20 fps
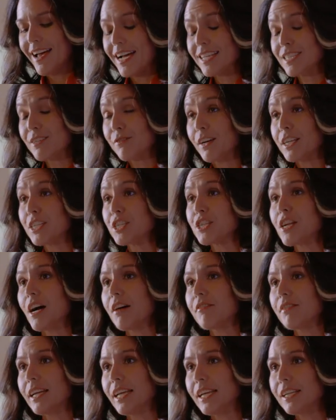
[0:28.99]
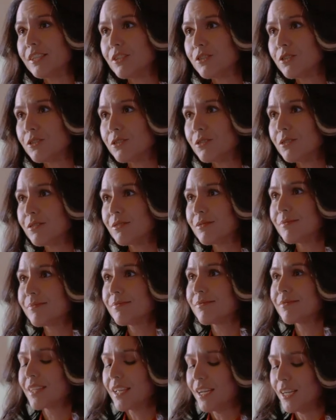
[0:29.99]
As a Vaishnava Hindu,
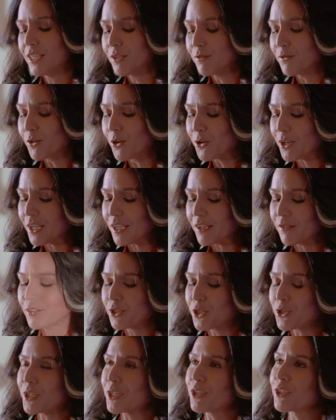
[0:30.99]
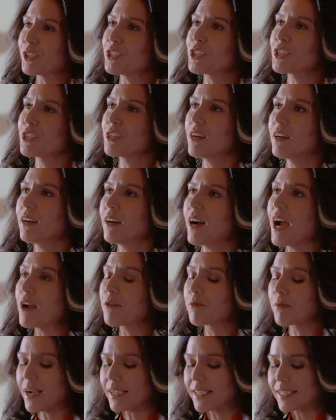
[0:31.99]
a devotee of Sri Krishna,
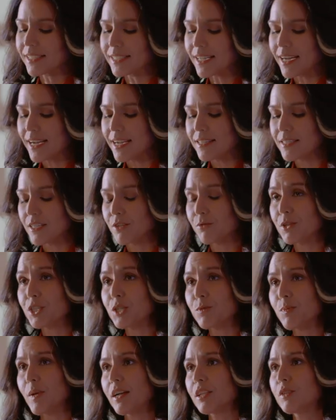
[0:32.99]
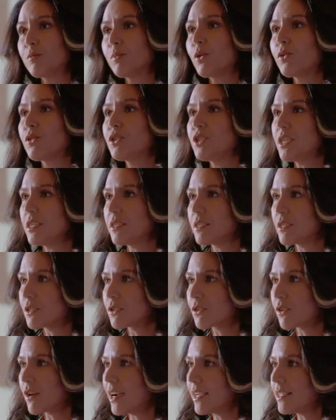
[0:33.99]
I recognize and respect both
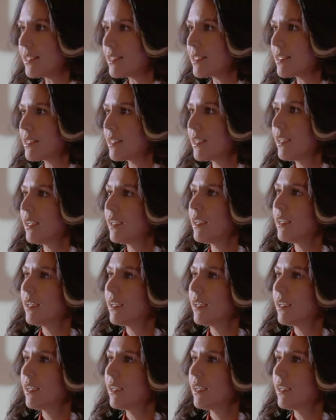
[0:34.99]
Jesus Christ